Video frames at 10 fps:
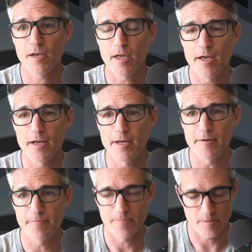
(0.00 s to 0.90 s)

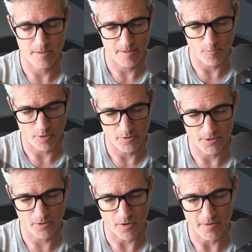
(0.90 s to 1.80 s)
we'll
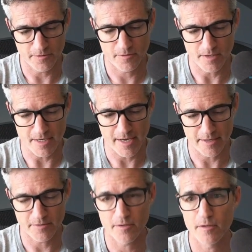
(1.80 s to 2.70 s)
just call this get